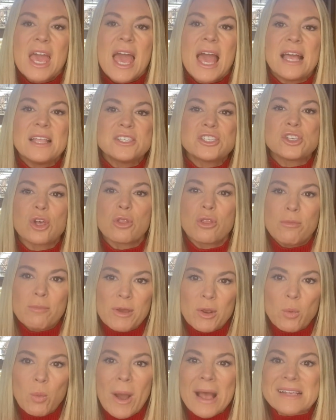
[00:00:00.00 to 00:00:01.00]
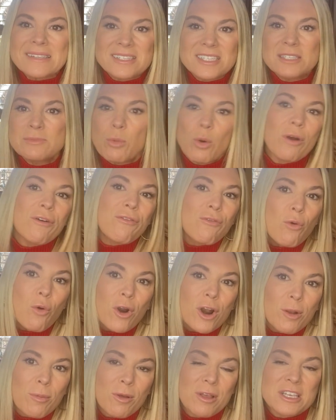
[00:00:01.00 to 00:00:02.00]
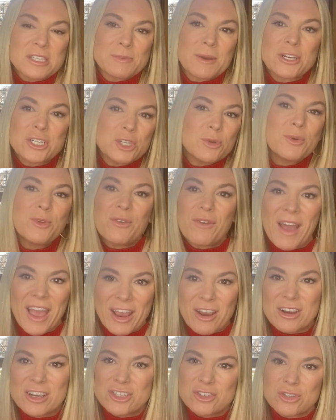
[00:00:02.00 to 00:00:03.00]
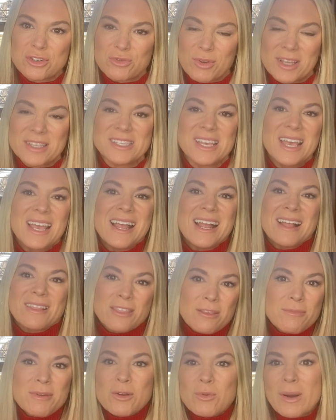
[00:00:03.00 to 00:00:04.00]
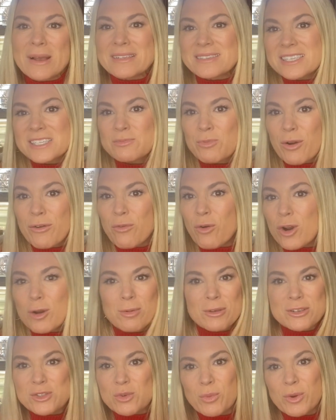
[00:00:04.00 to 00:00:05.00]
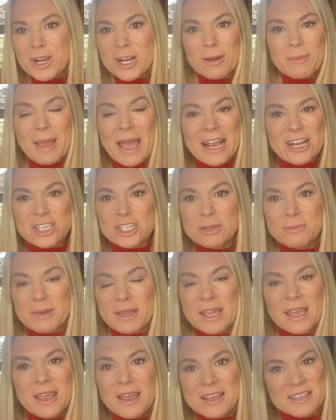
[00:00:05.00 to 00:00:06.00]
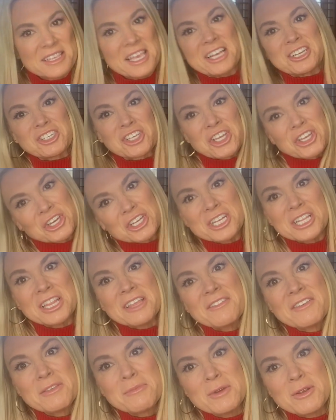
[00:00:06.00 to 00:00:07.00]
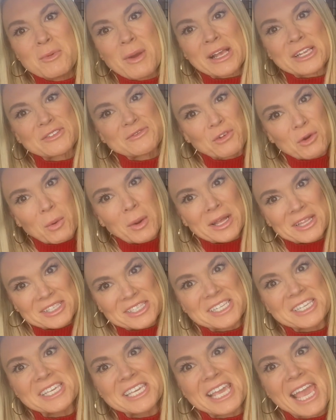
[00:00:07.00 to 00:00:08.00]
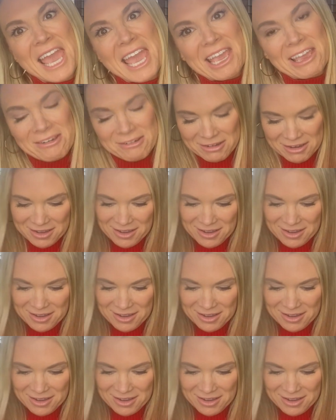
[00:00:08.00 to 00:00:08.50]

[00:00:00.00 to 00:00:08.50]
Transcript: And so the Midwest is more affordable, especially when you higher interest rates. The Midwest is more affordable. So we're going to it's actually good to live in the Midwest for once. Yay.